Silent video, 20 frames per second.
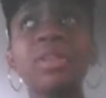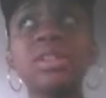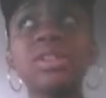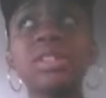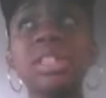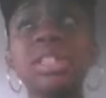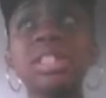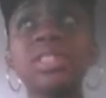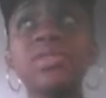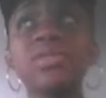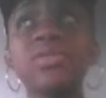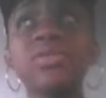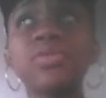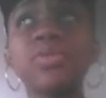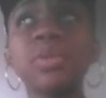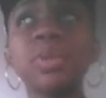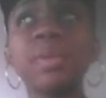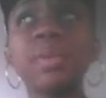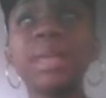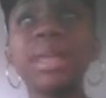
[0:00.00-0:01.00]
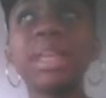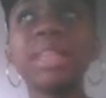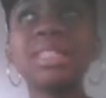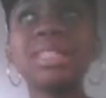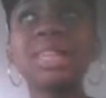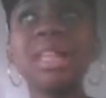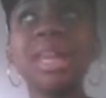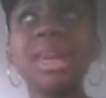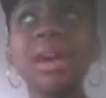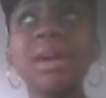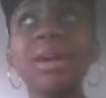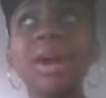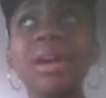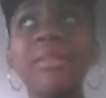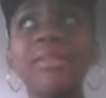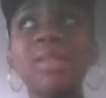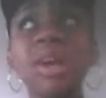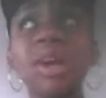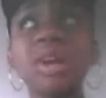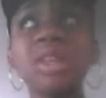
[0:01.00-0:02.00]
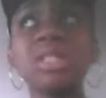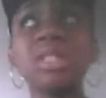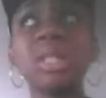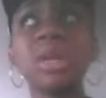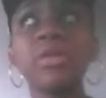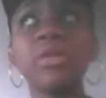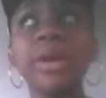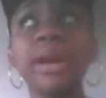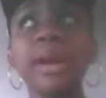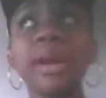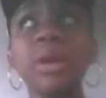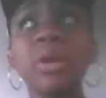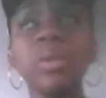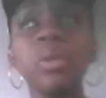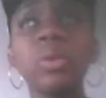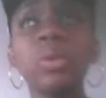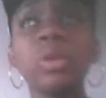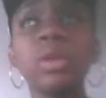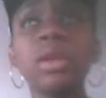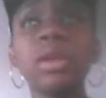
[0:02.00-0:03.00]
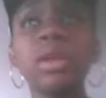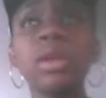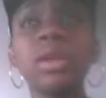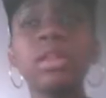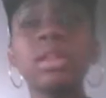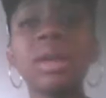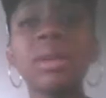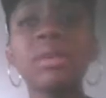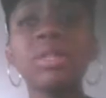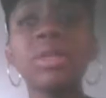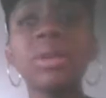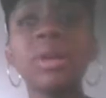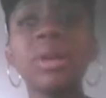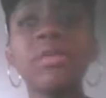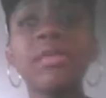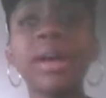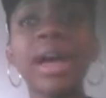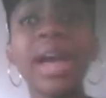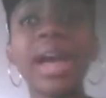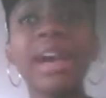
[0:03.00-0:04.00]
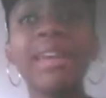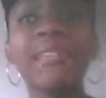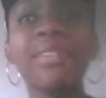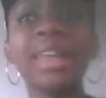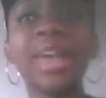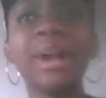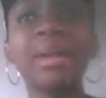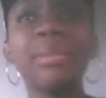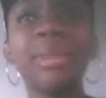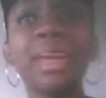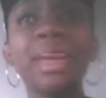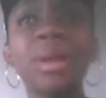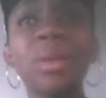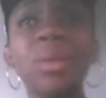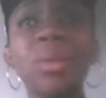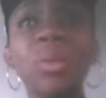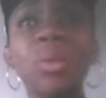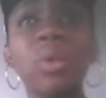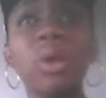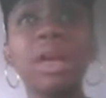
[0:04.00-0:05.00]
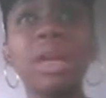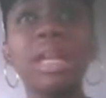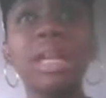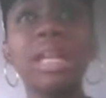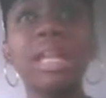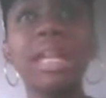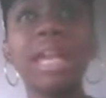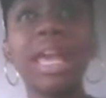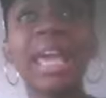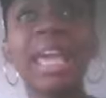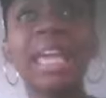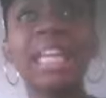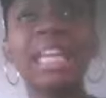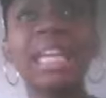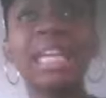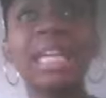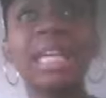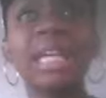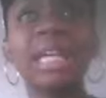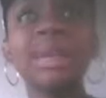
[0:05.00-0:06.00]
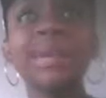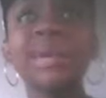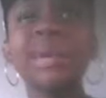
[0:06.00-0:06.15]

Since from then to now, I've lost around, I was 205. Now I'm like 180.